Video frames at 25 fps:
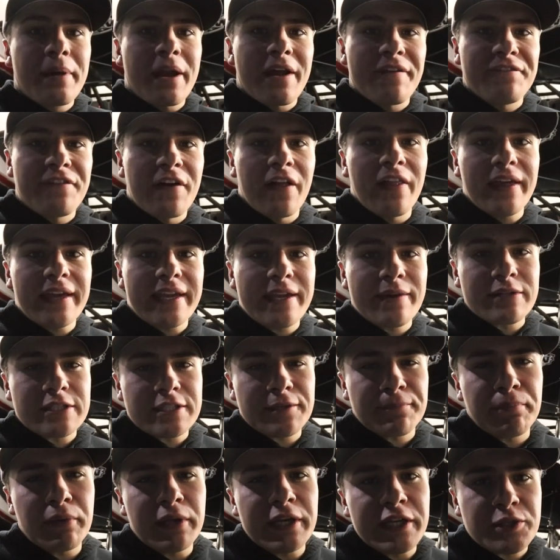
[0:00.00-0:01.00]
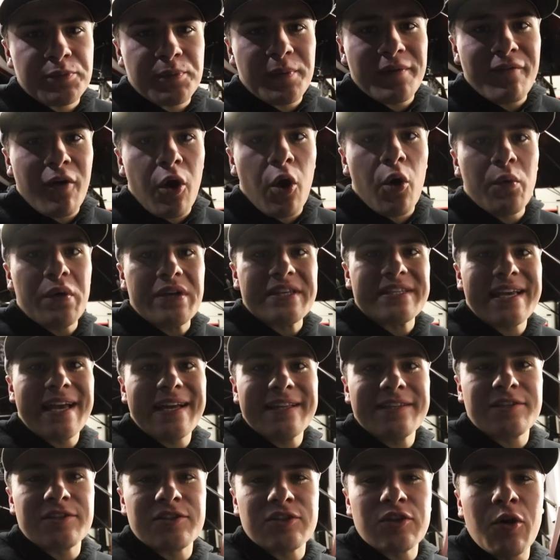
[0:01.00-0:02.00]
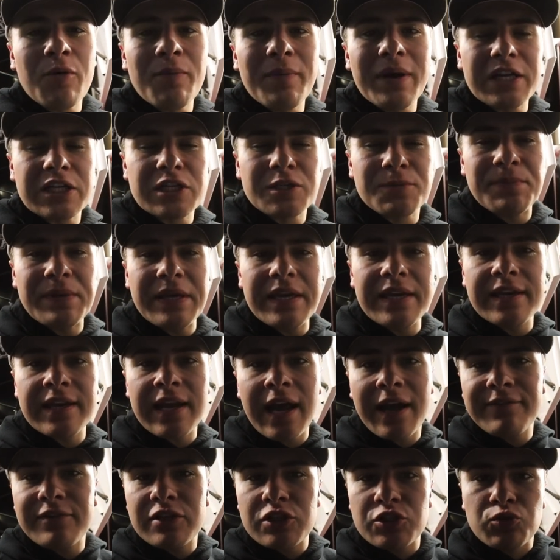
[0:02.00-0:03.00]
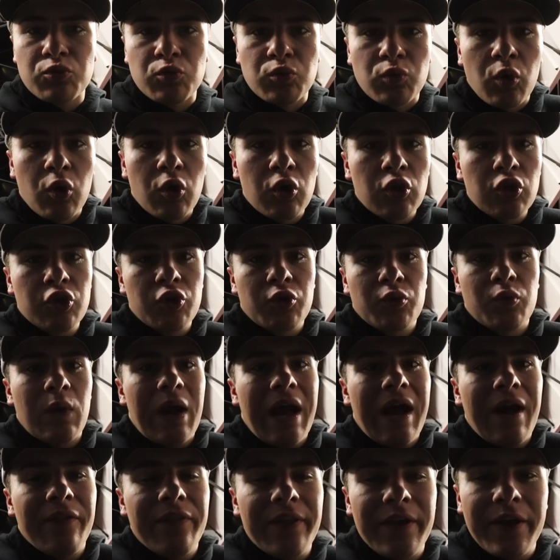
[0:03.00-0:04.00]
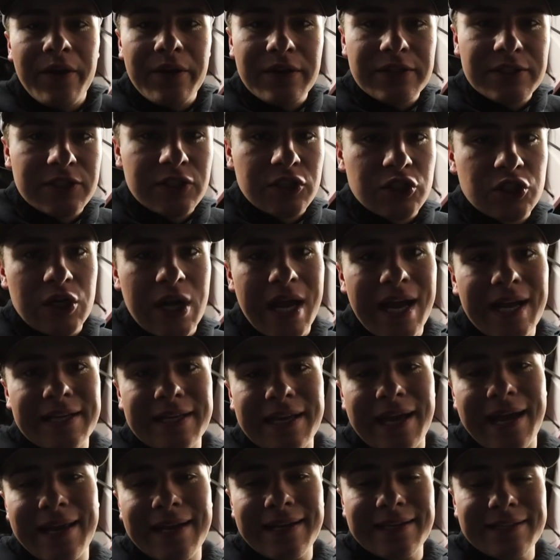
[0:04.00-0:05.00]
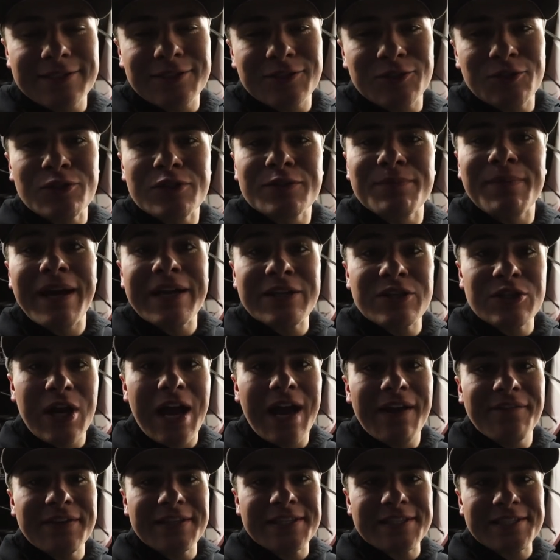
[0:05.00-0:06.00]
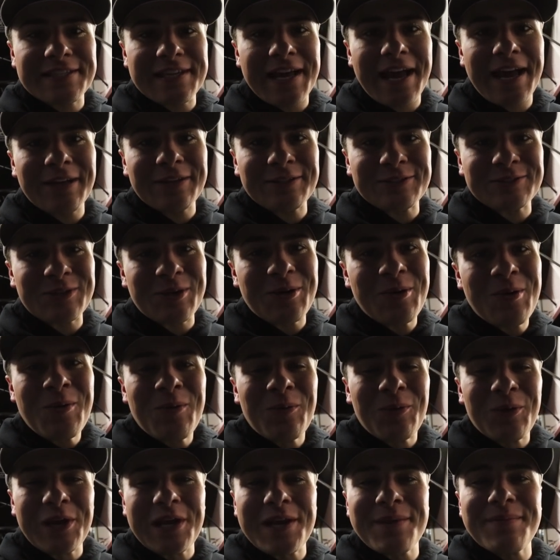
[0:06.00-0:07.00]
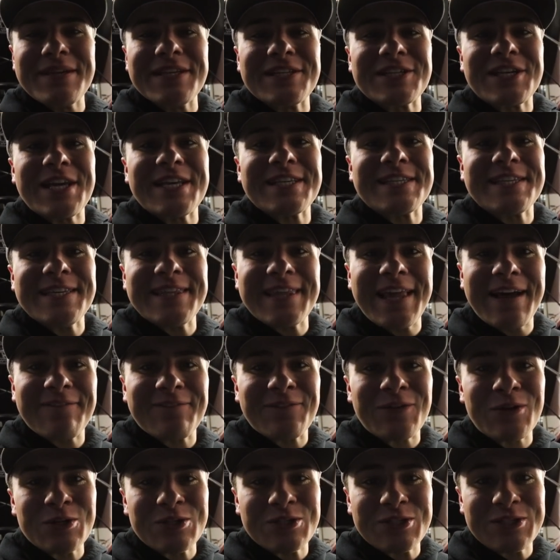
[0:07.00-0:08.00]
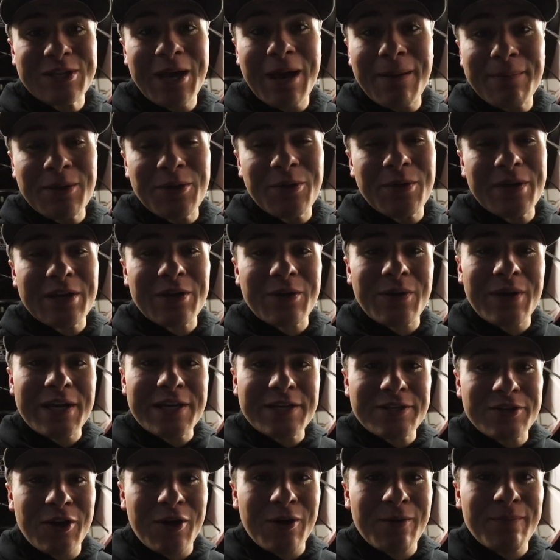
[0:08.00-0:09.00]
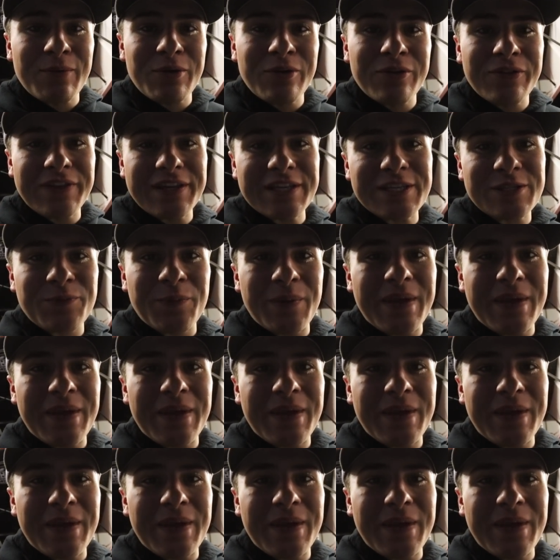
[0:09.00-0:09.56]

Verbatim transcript: but I felt like it was a place we've always had so much speed and I've just rolled around there as the track kind of suits my driving style. So we're going to be chasing that first W at Grays Harbor this